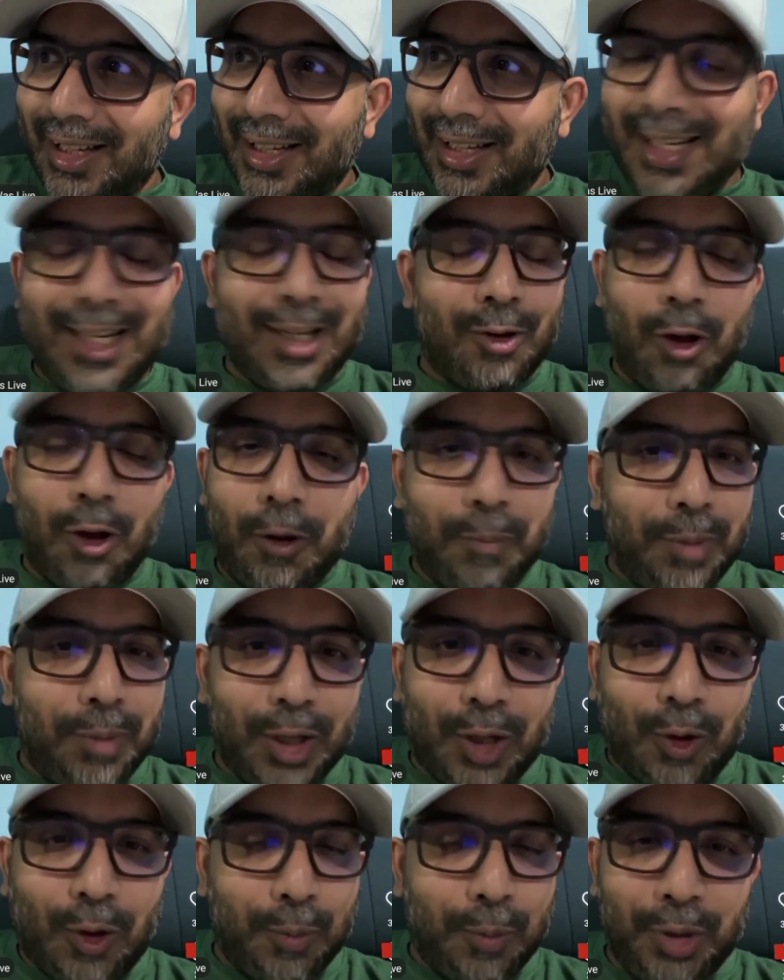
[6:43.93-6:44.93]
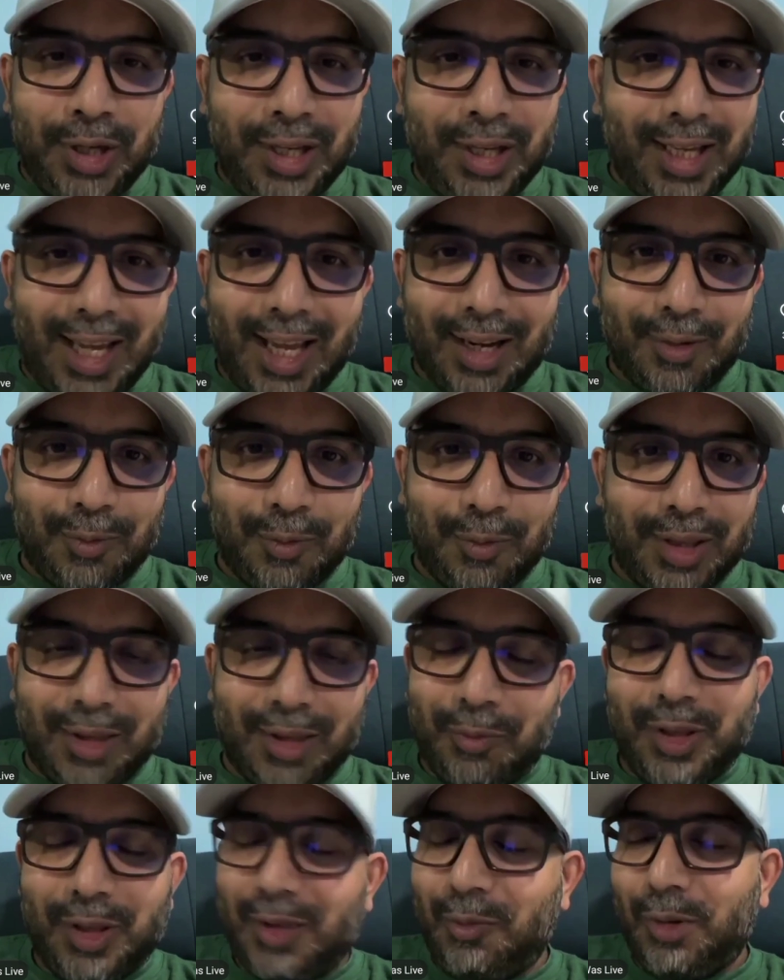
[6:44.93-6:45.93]
need not be communicated
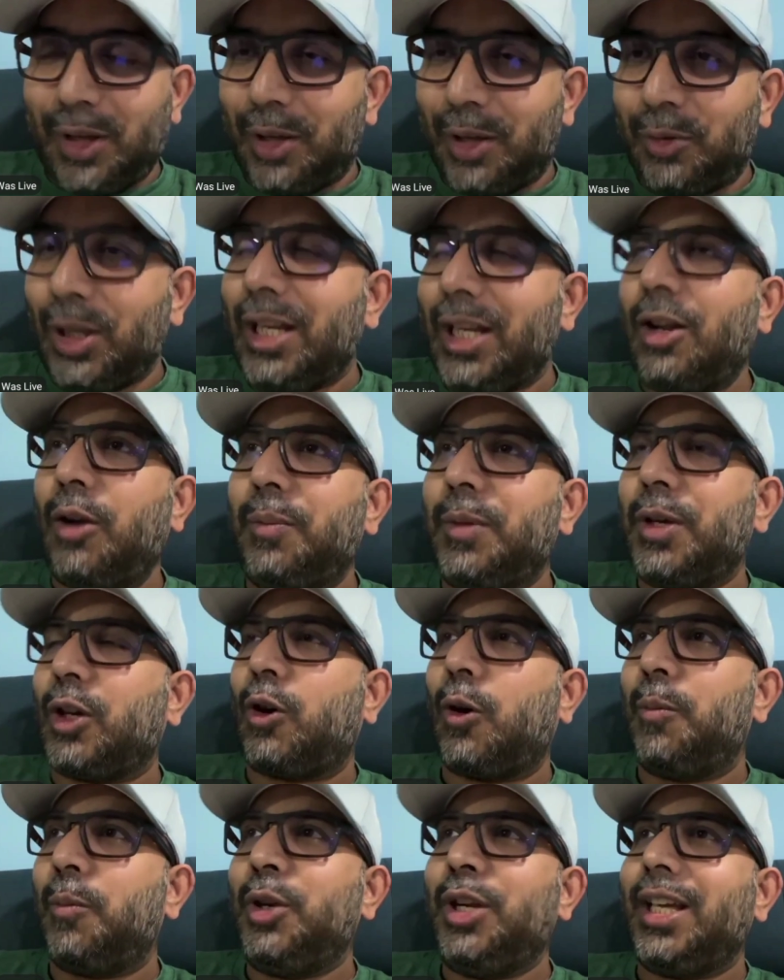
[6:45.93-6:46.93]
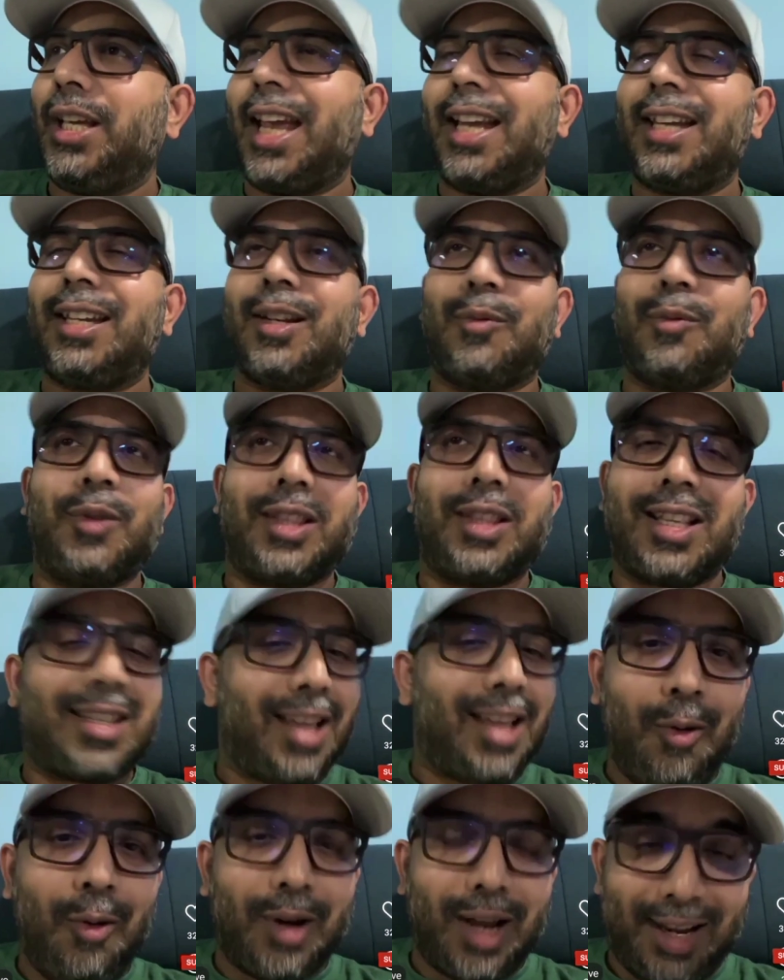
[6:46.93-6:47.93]
with the
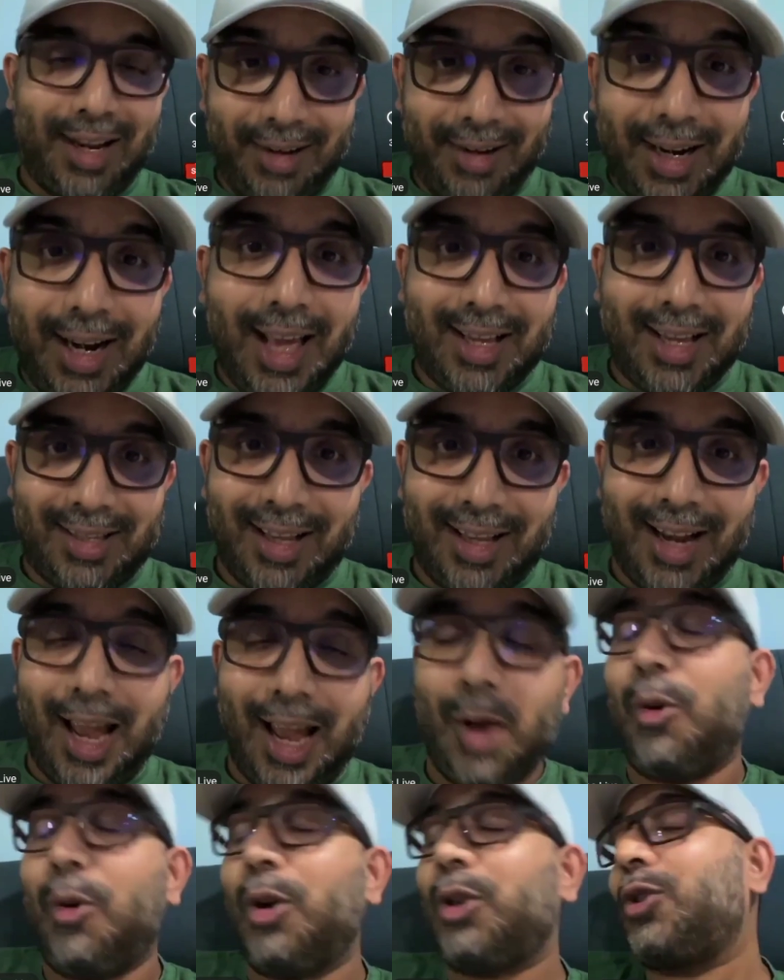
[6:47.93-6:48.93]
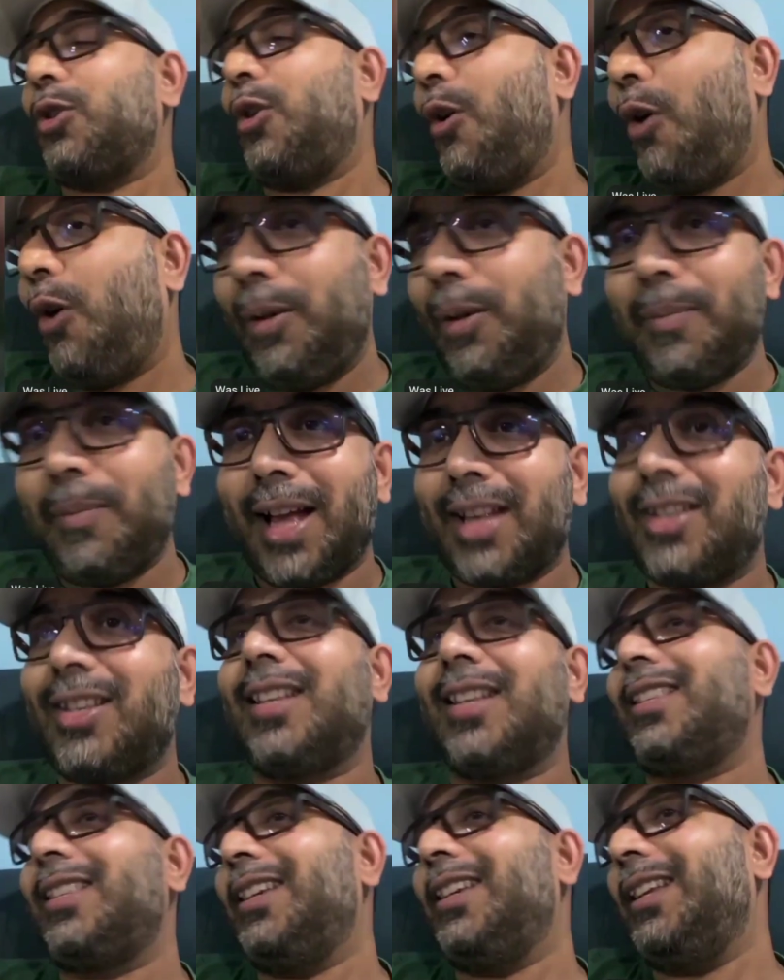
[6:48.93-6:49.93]
sound. I realized that. I watch all
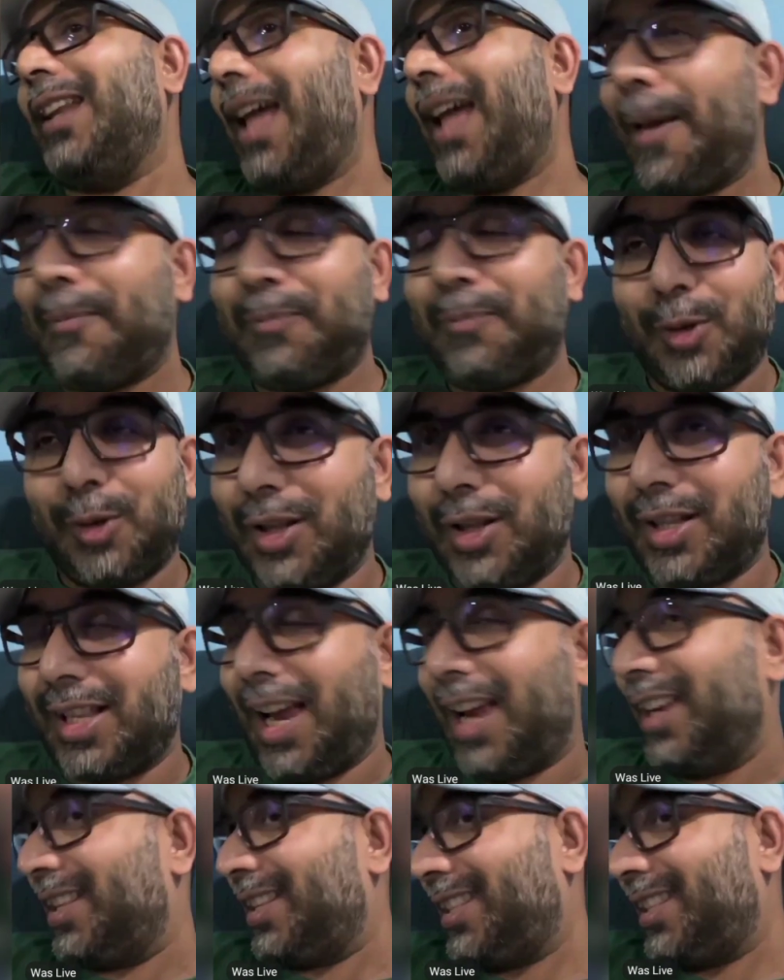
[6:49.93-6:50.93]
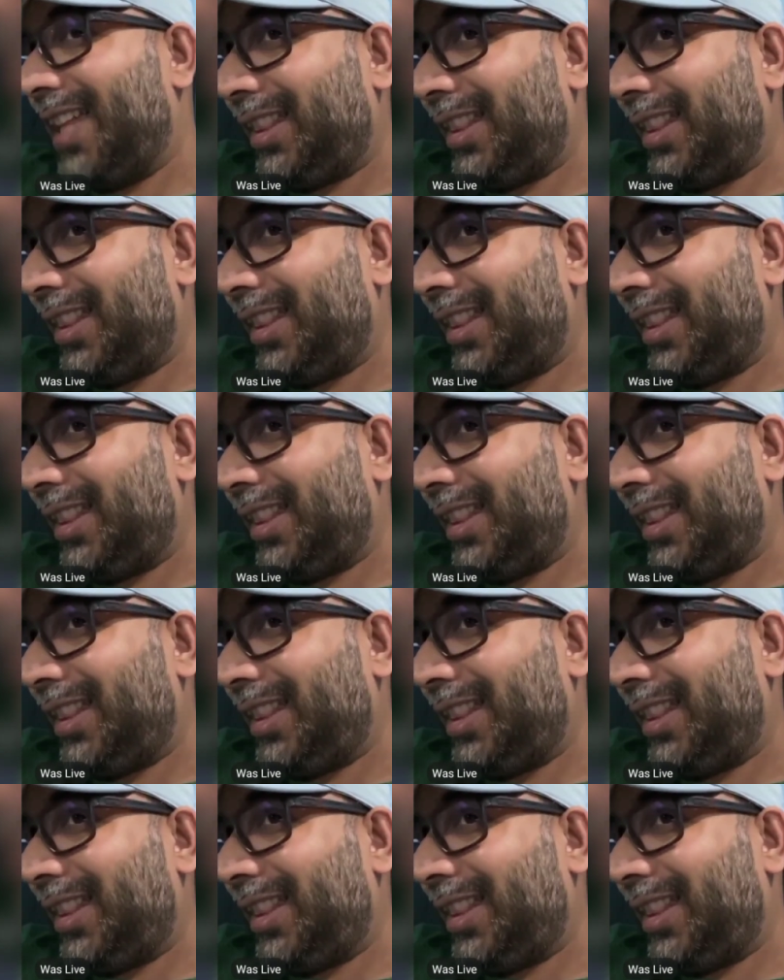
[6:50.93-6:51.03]
matches in absolute silence.